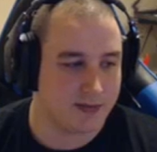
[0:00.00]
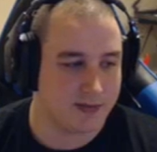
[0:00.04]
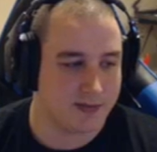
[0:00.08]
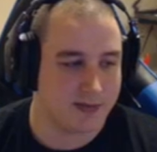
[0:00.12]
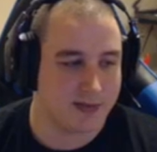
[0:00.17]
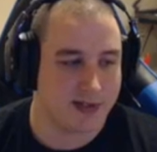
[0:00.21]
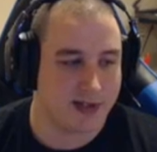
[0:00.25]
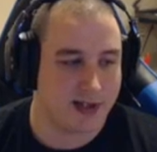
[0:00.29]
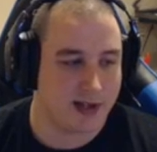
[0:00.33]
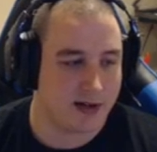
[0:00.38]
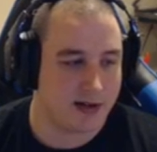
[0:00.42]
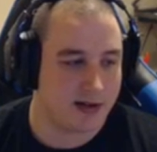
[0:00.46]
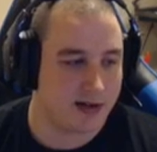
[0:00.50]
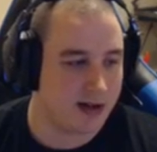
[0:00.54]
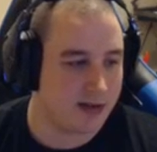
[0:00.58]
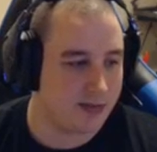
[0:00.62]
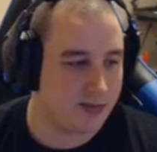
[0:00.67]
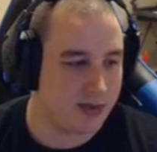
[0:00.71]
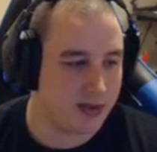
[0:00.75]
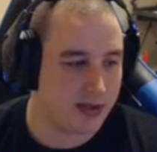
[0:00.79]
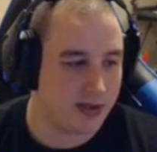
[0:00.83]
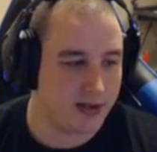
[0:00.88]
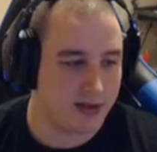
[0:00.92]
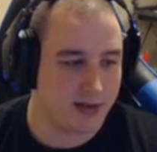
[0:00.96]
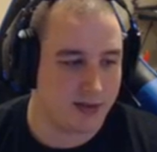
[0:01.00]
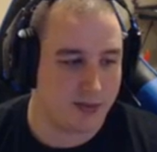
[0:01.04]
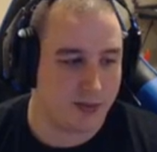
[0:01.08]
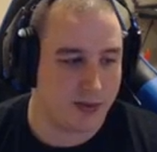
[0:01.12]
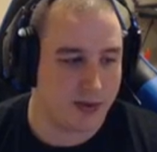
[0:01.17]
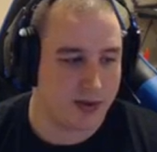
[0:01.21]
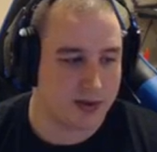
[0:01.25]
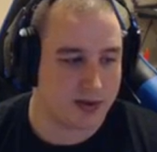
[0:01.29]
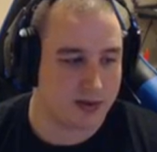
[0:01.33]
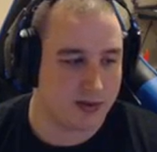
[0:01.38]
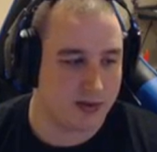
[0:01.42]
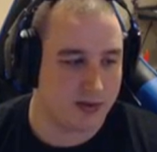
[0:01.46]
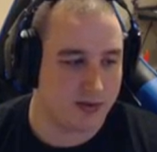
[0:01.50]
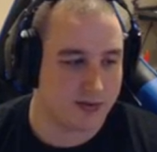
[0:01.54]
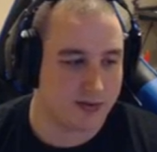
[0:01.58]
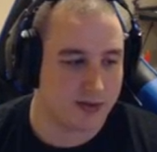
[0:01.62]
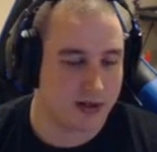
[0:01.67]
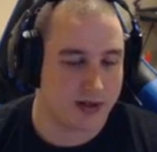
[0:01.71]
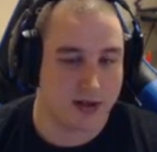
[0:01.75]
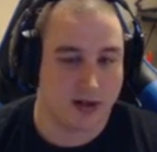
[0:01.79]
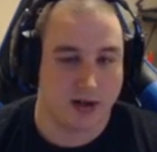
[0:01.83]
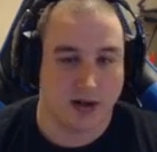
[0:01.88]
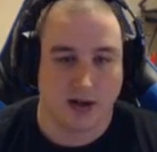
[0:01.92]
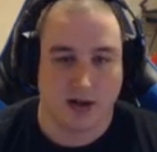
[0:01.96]
standard AP with
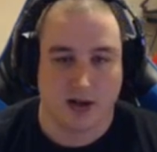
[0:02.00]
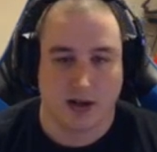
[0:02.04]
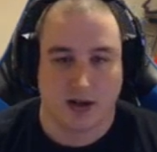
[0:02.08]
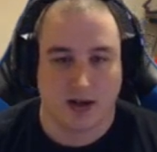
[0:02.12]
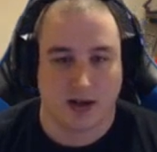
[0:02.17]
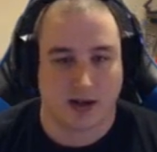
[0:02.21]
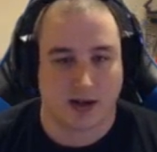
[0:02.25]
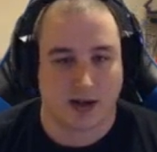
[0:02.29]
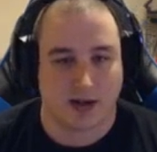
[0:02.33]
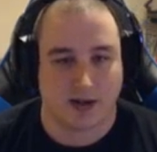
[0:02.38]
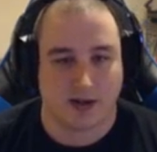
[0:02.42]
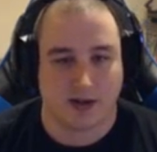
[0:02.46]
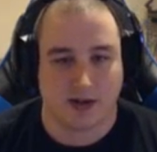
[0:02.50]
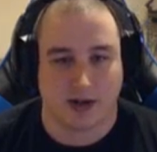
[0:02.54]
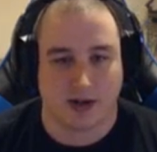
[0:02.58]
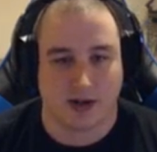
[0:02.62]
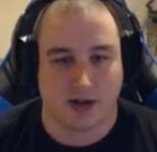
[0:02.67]
Nouver. Again,